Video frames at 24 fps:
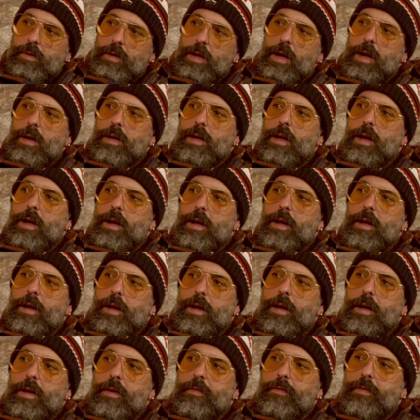Yeah, yeah, I,
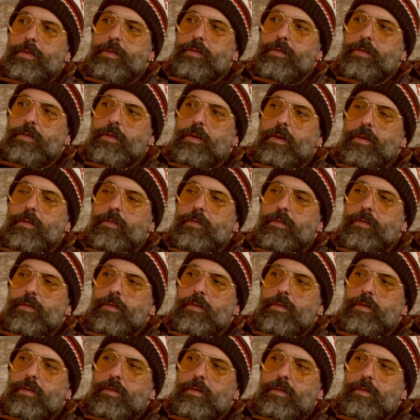is, I have uh, his Bernard stuff.
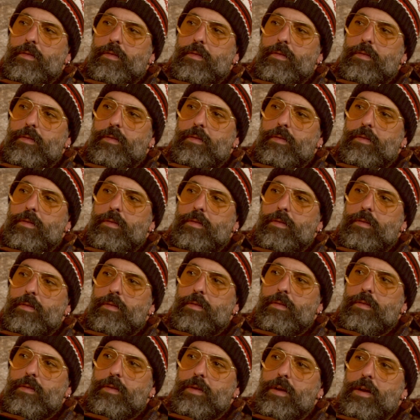Bernard
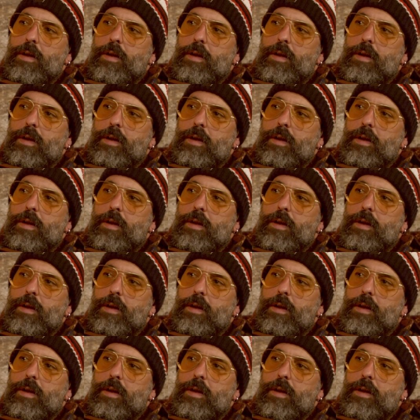something. Yeah.